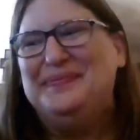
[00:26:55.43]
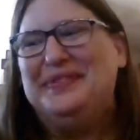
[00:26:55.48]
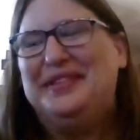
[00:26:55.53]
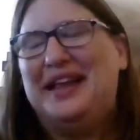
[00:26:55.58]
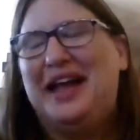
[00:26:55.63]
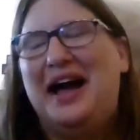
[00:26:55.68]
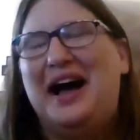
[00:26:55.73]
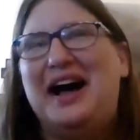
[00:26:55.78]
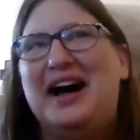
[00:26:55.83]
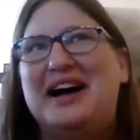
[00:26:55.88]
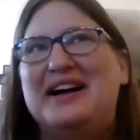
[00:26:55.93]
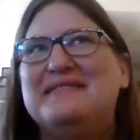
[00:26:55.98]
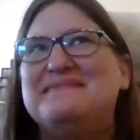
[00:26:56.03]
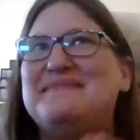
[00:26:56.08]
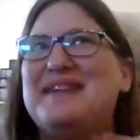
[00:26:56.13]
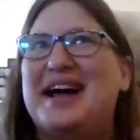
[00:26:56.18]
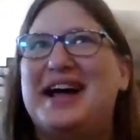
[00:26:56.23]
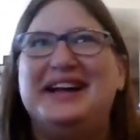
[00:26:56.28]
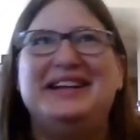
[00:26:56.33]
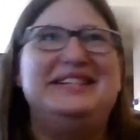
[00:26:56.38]

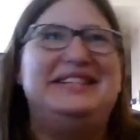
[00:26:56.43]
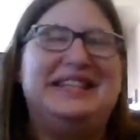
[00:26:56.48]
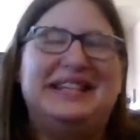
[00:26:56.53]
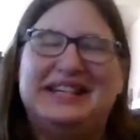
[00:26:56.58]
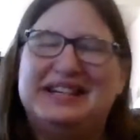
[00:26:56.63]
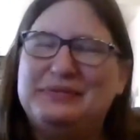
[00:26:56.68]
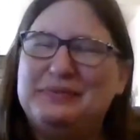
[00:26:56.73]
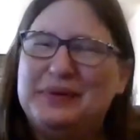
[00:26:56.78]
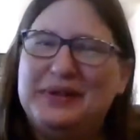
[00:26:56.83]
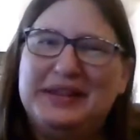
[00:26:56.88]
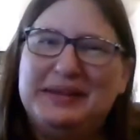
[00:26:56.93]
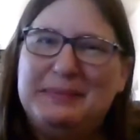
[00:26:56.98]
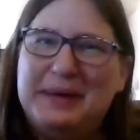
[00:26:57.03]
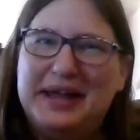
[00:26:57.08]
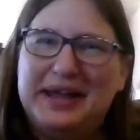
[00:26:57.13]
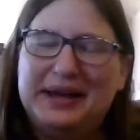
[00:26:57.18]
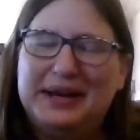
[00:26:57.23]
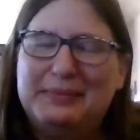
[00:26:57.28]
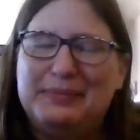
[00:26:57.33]
I didn't really make any